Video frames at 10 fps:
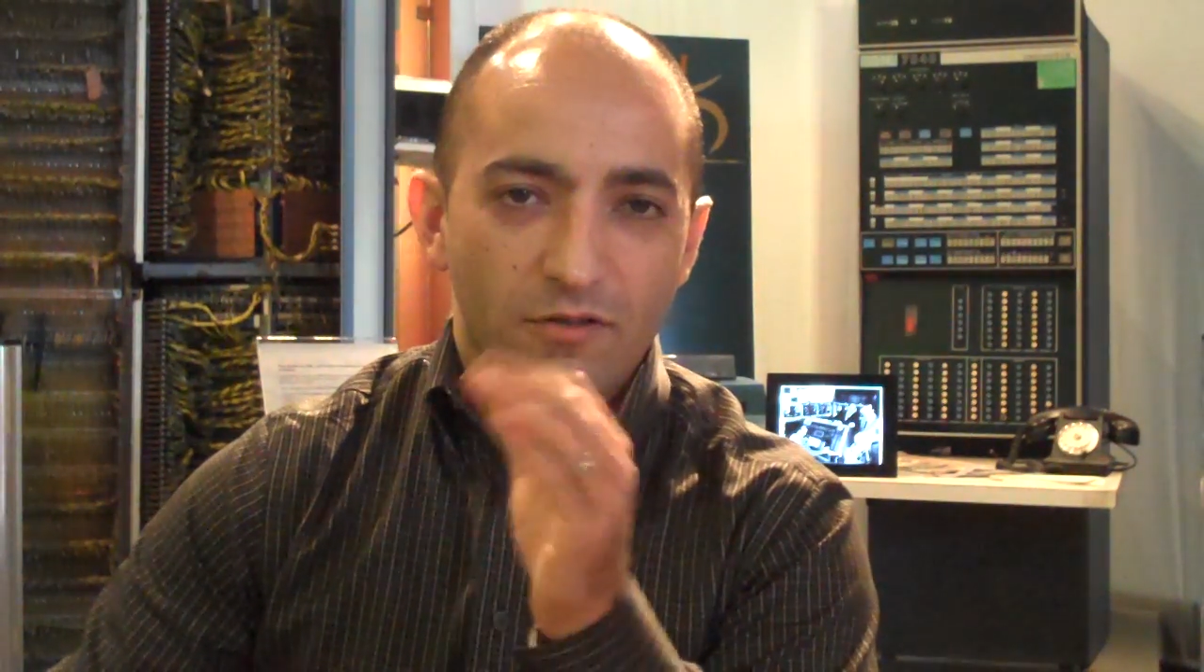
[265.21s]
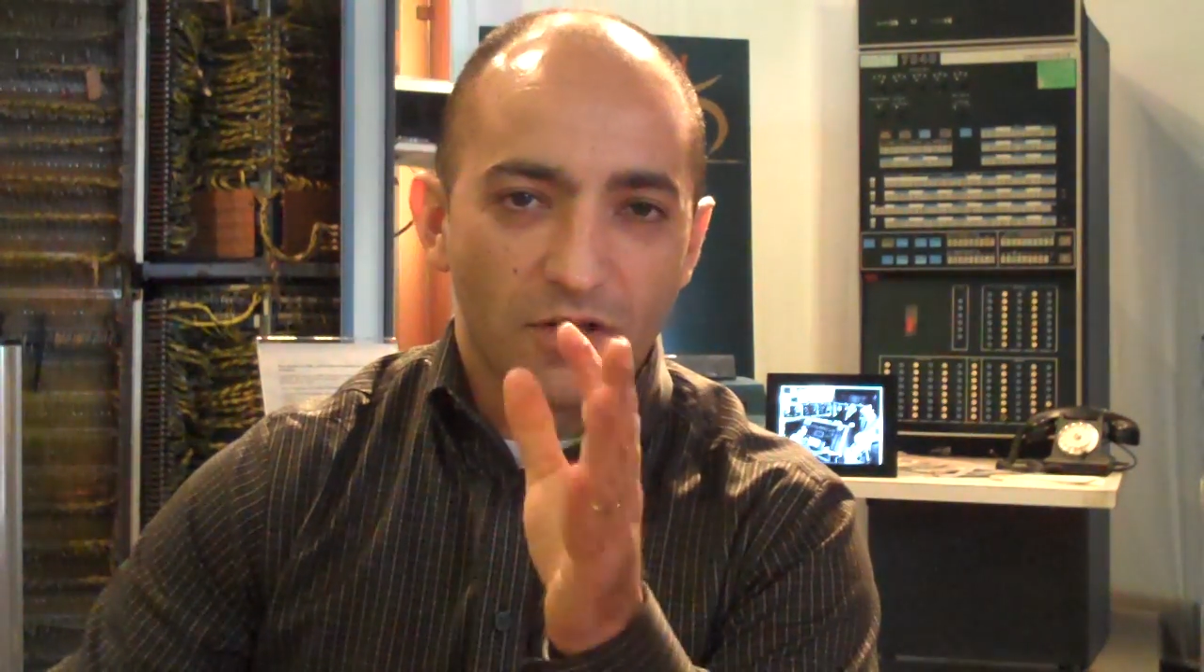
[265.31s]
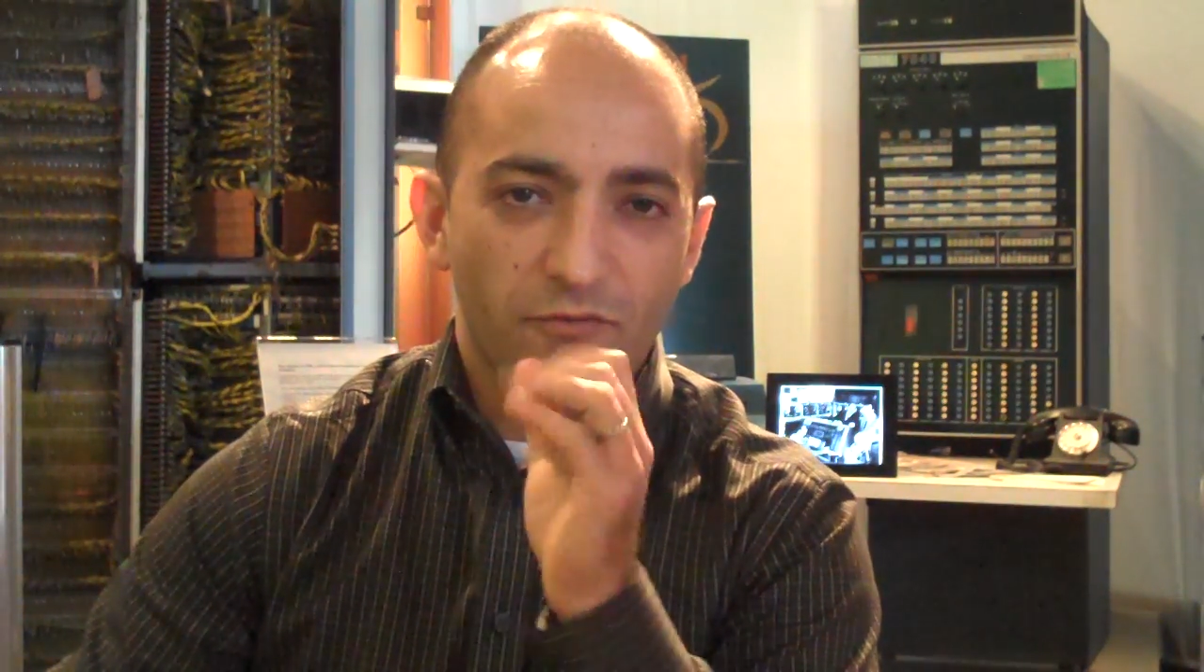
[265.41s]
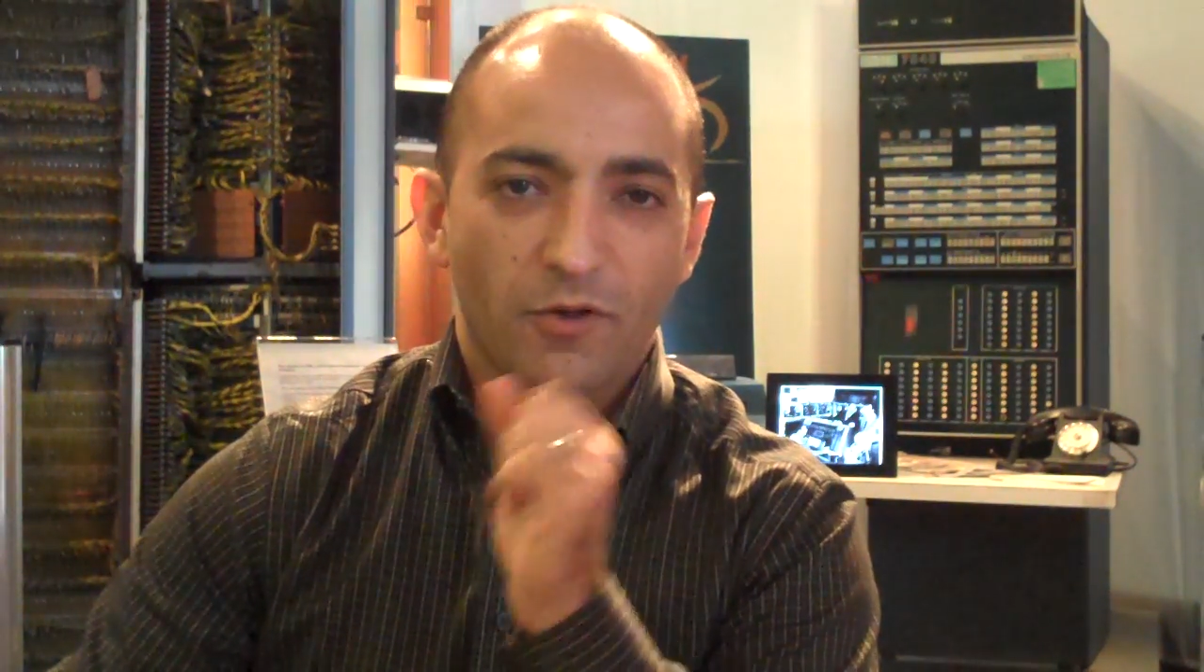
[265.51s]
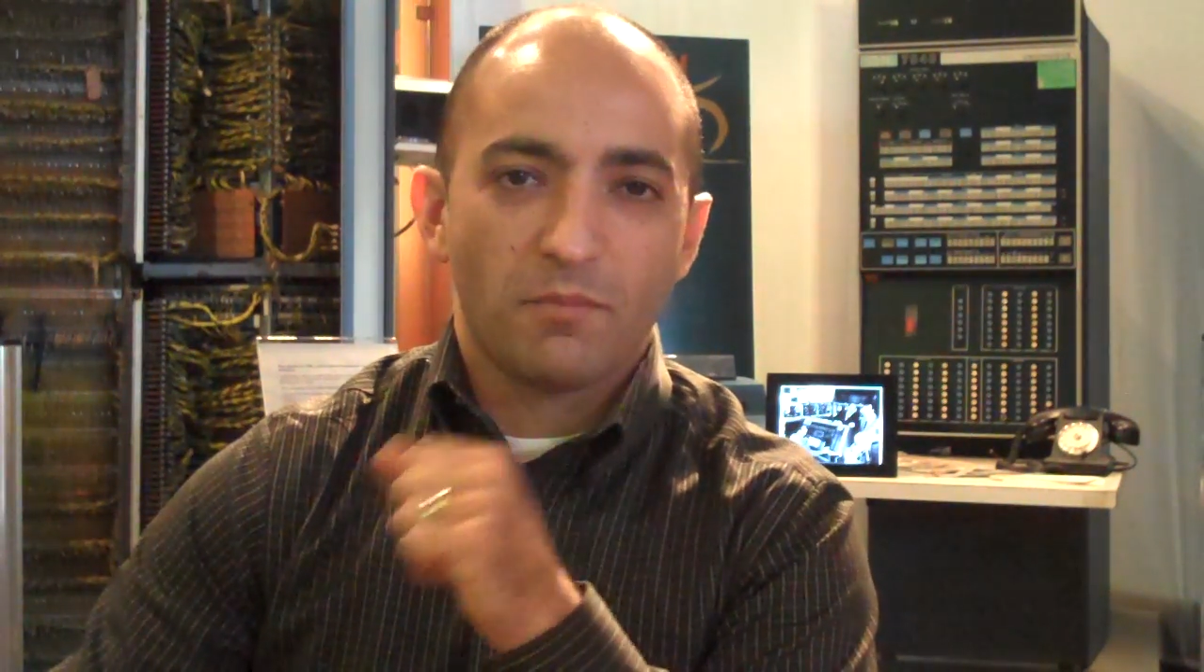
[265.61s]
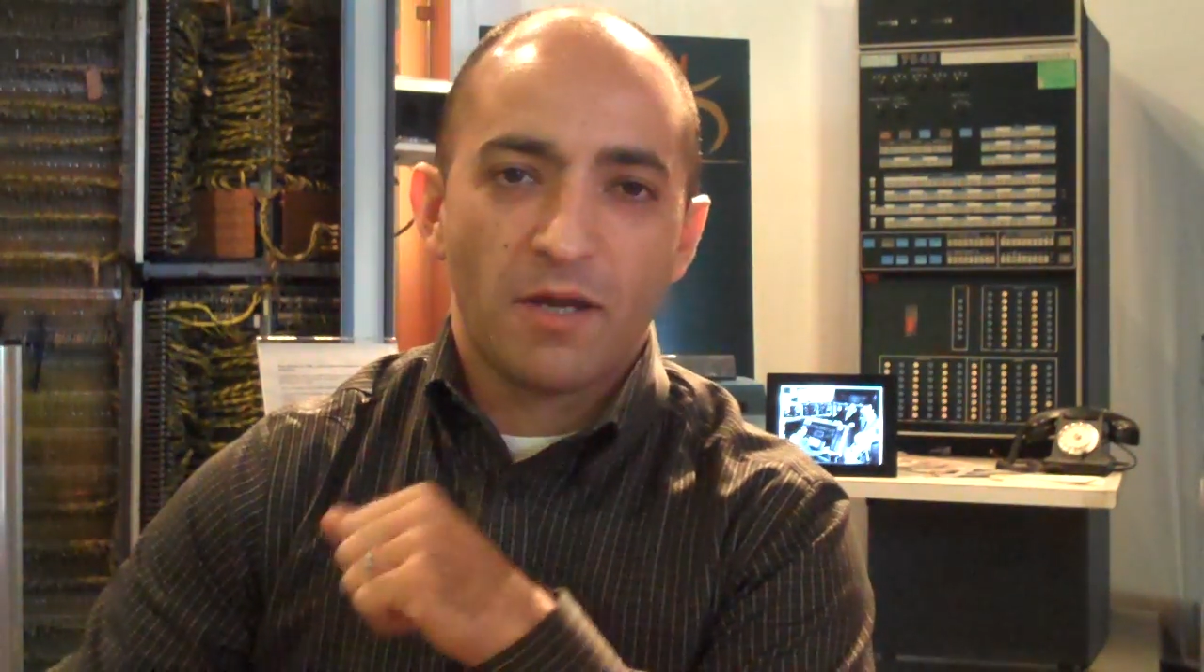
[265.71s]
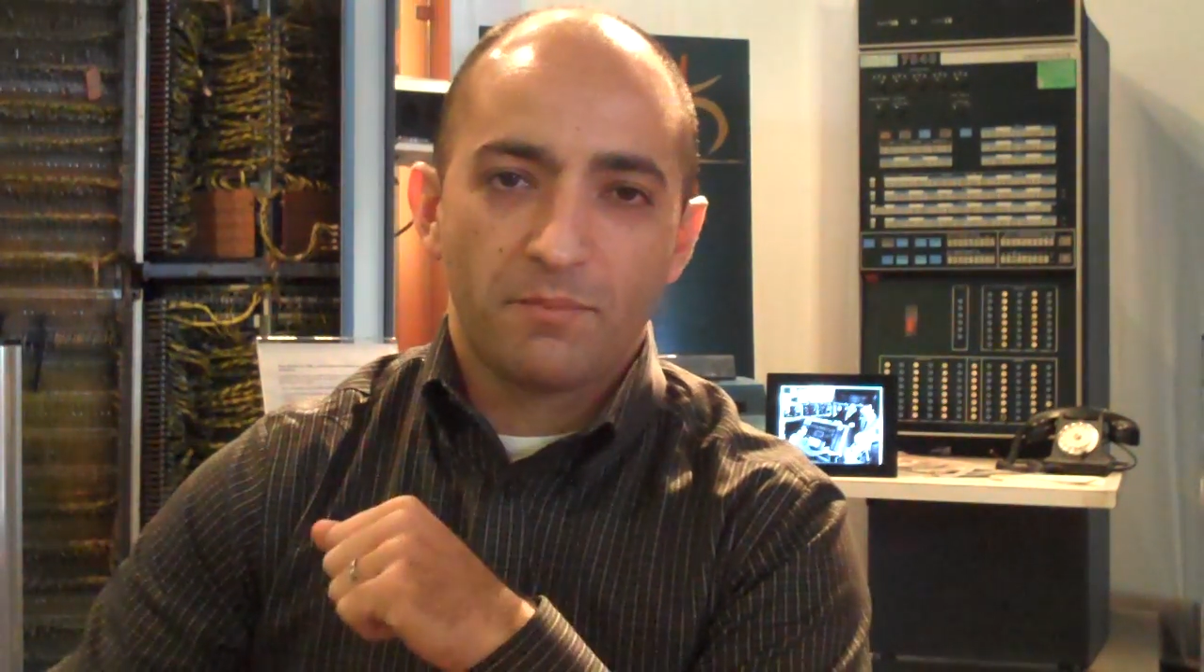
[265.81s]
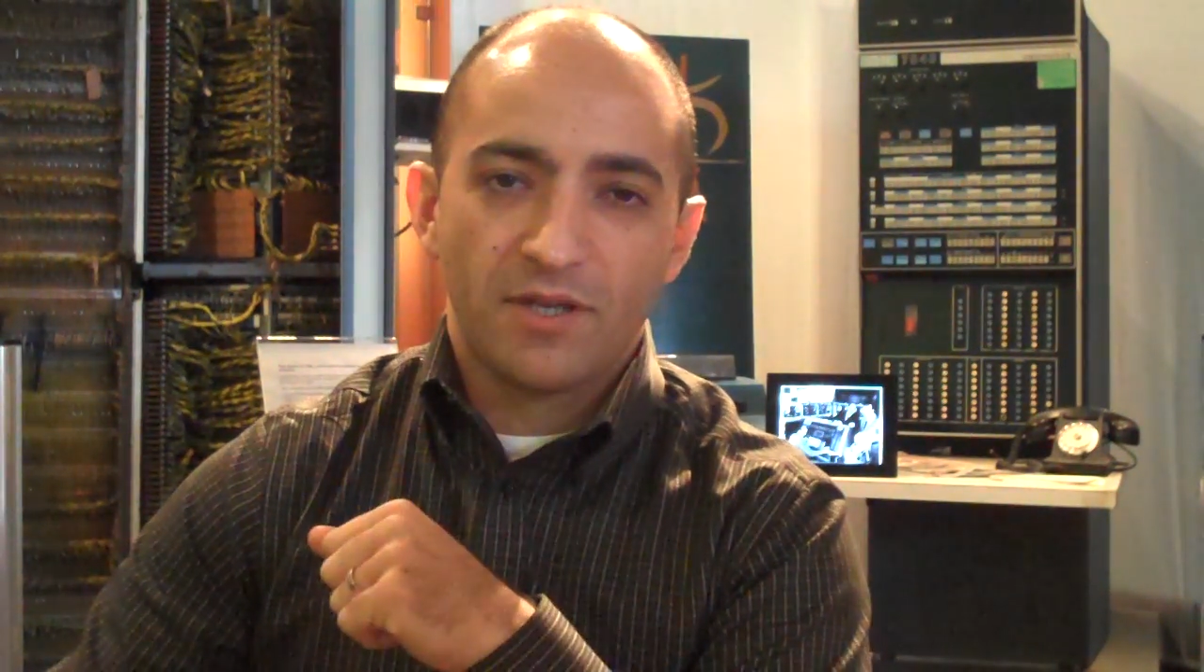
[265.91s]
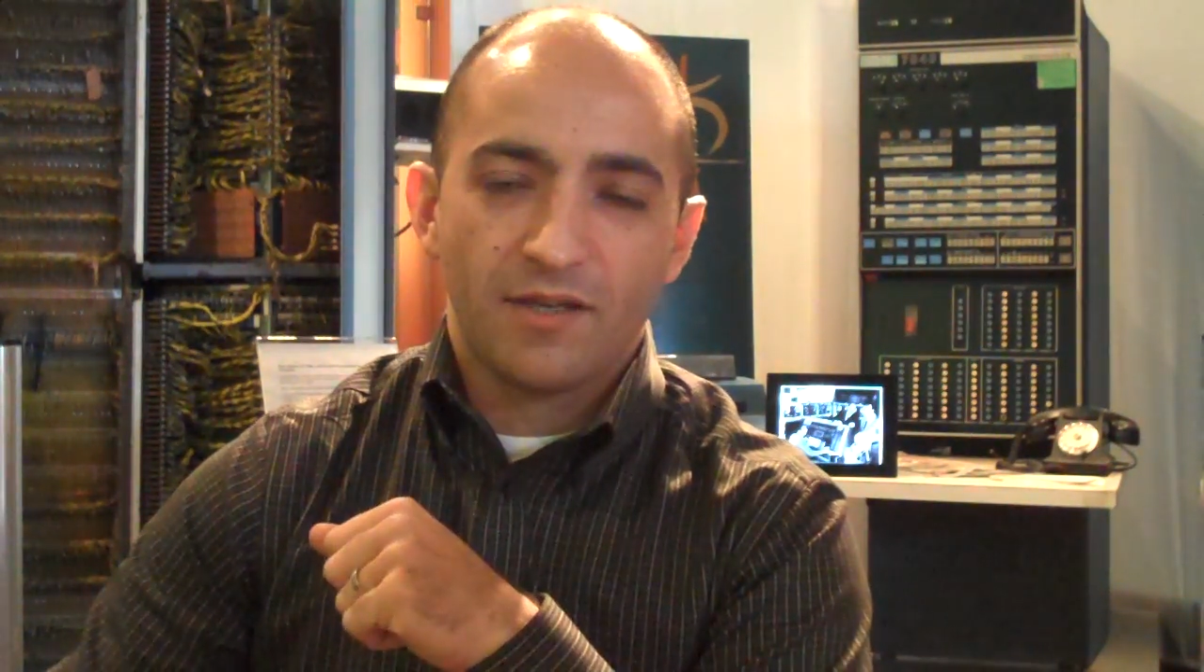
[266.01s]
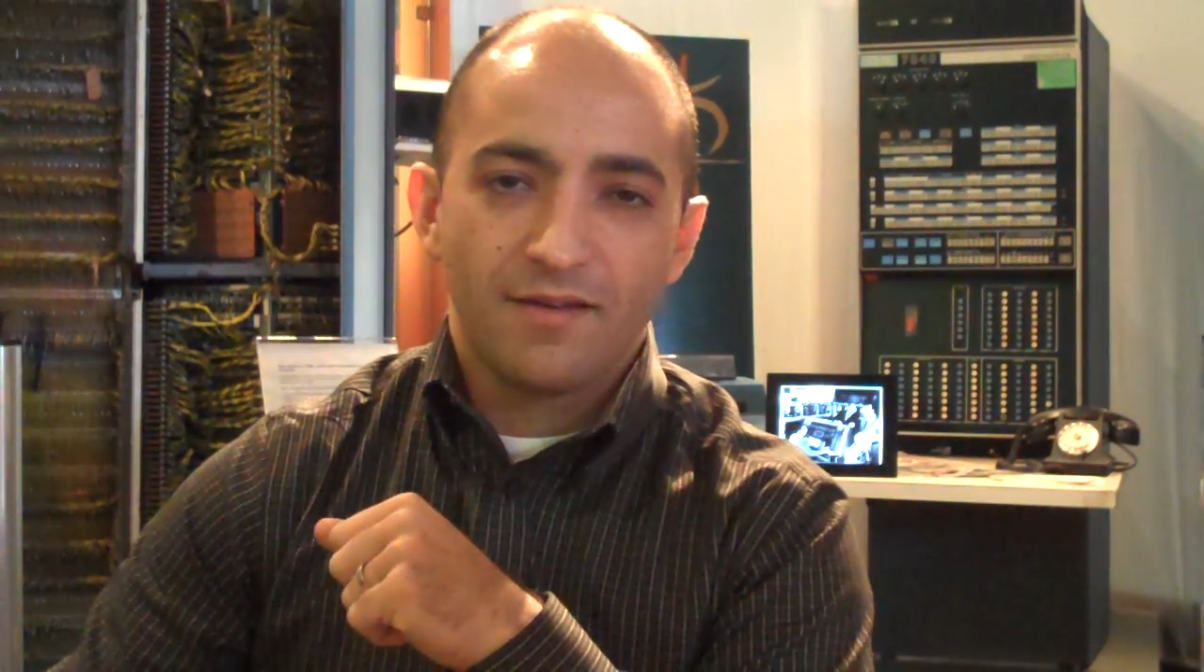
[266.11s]
gut feel
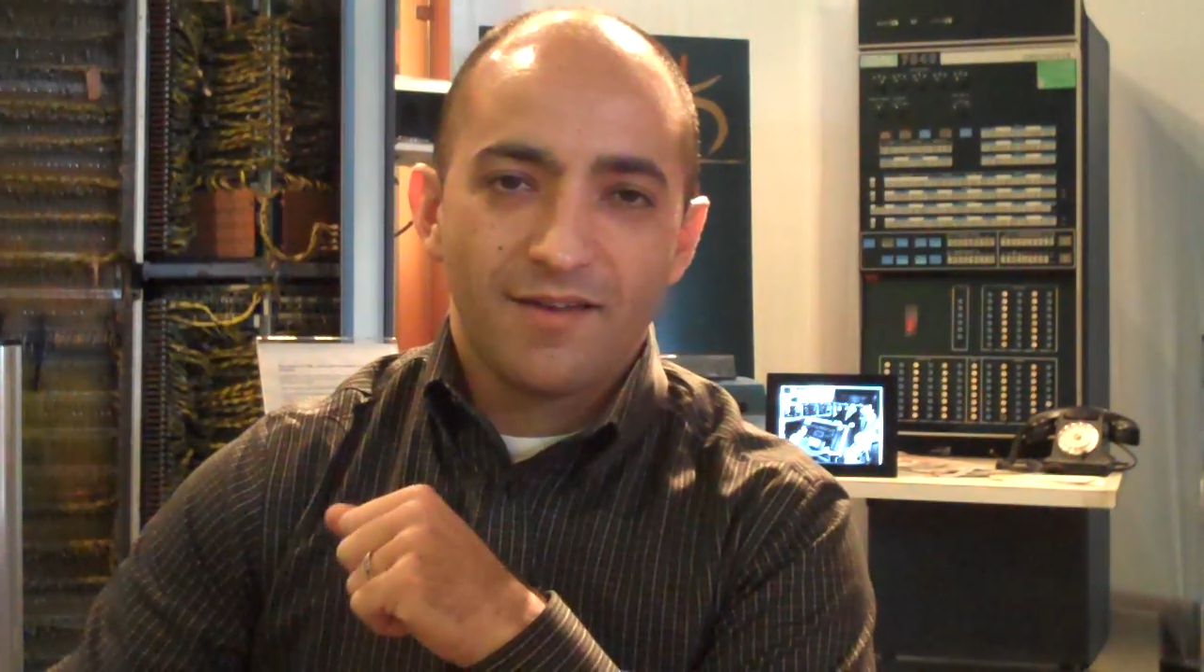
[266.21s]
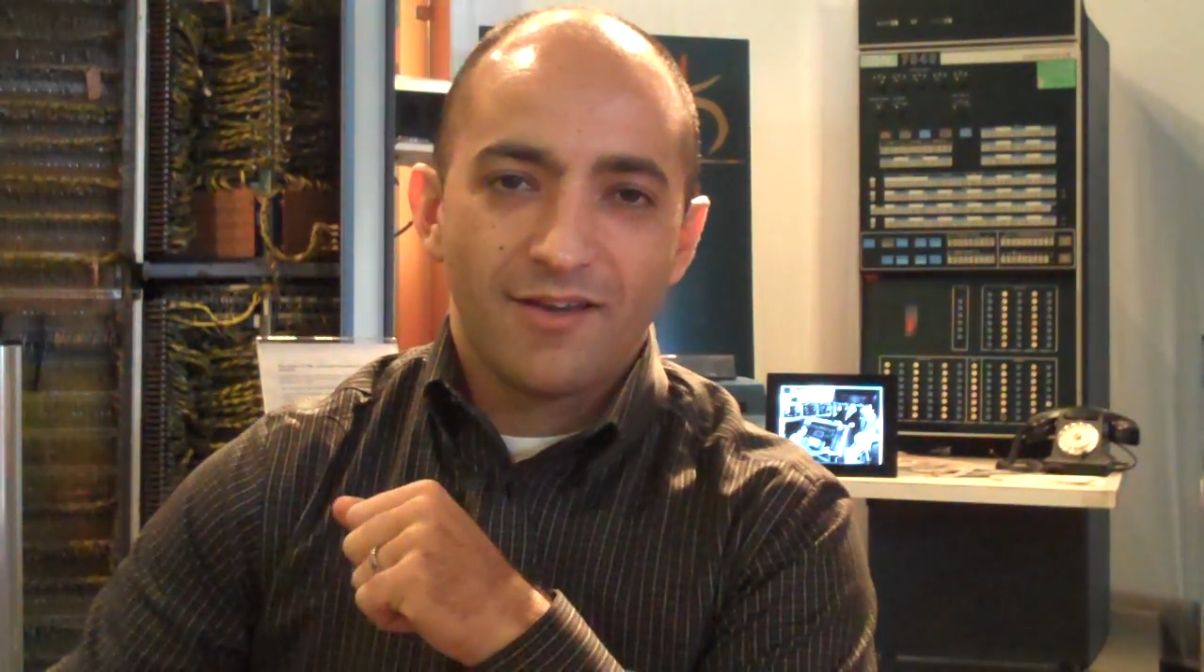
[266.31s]
might be